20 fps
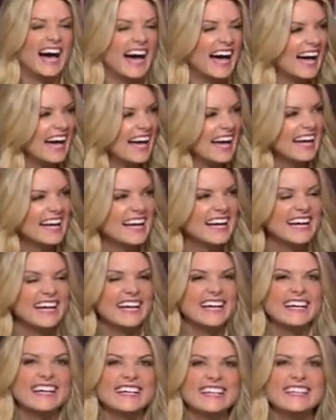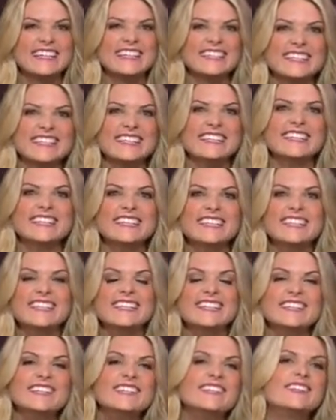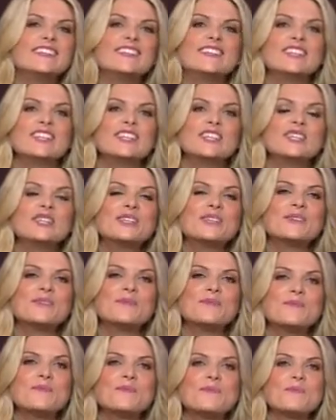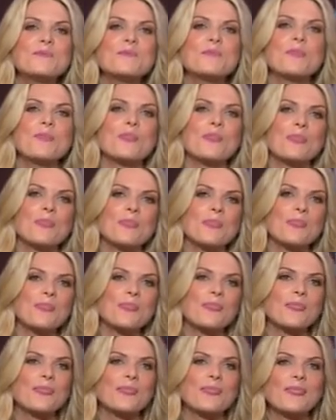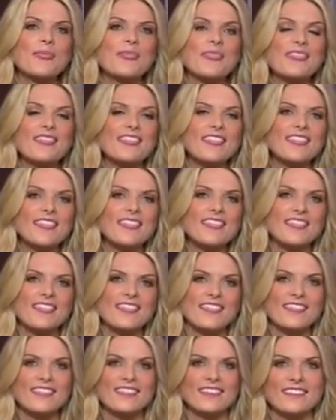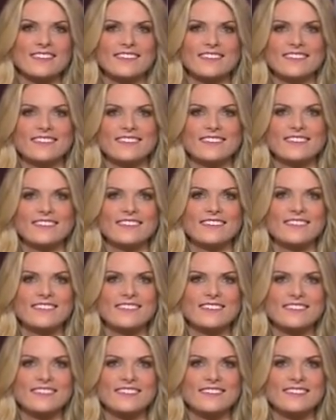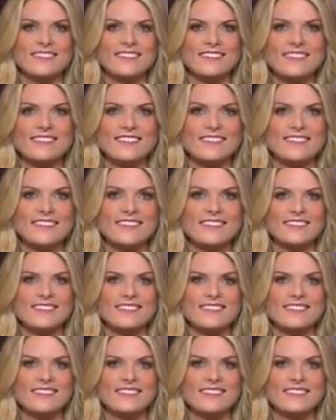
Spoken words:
(not speaking)